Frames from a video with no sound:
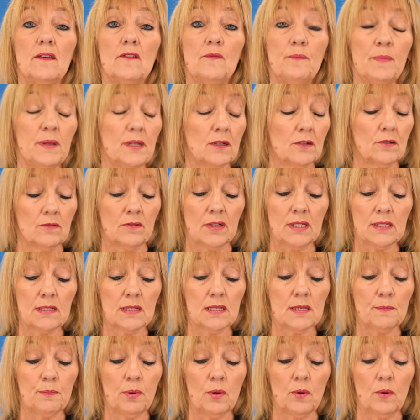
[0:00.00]
You've been a great
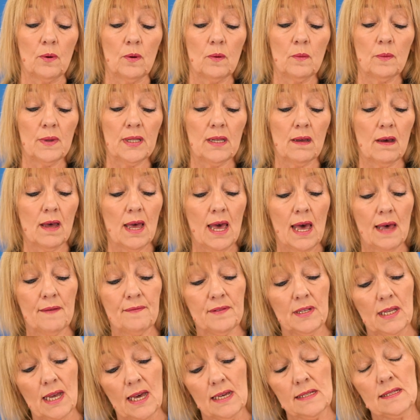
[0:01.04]
support when I
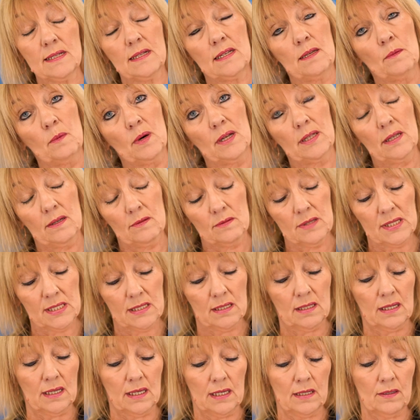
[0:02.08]
haven't had anyone else
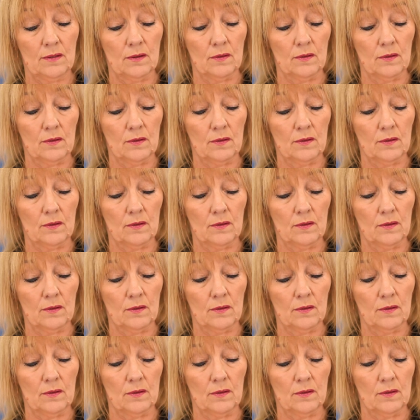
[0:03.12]
to lean